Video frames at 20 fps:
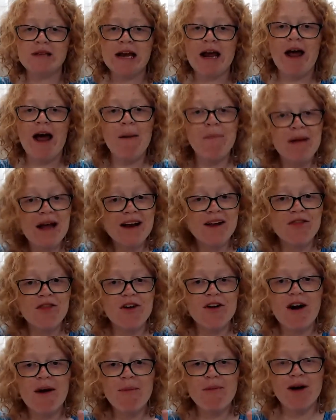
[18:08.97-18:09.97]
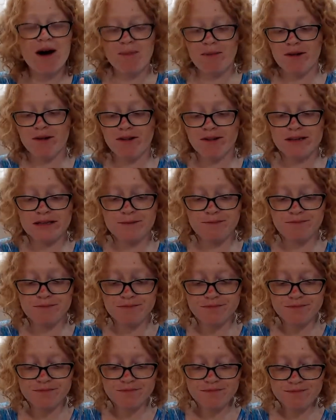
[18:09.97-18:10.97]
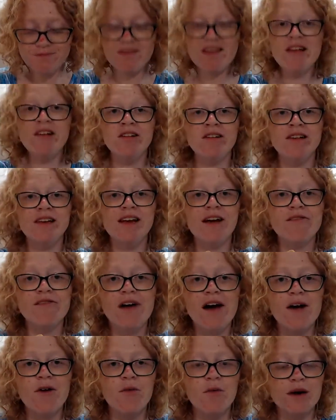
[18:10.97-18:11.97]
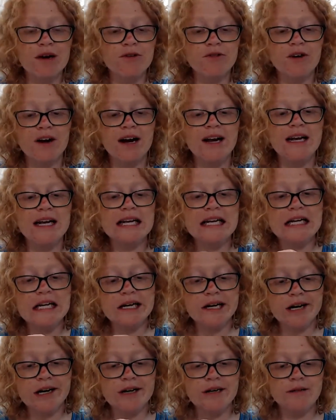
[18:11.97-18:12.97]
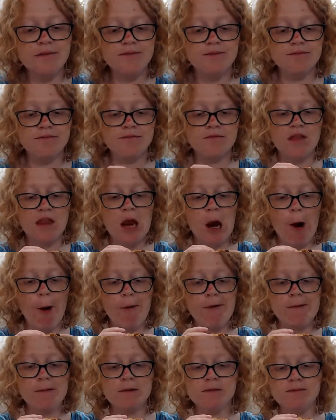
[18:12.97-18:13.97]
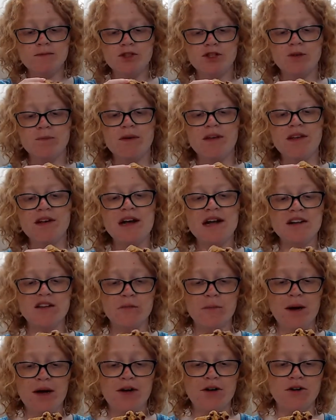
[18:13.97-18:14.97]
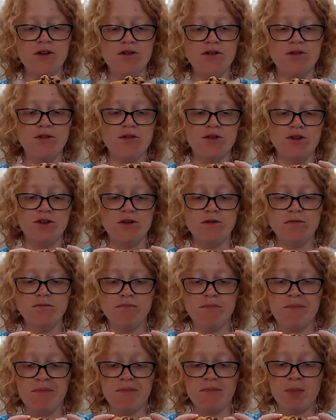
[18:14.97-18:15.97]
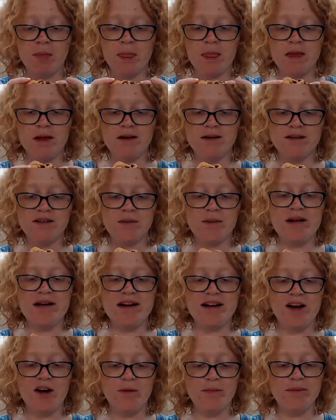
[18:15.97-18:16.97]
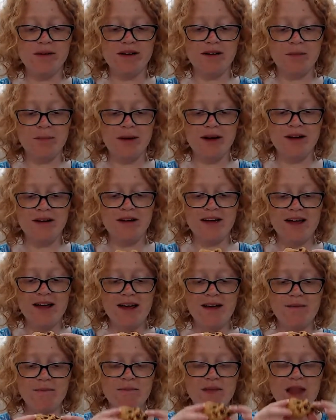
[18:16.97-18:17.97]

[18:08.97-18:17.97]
I'm getting there, I promise. See, I've got one right here. Should be the next bite or two, depending on how big a bite I get.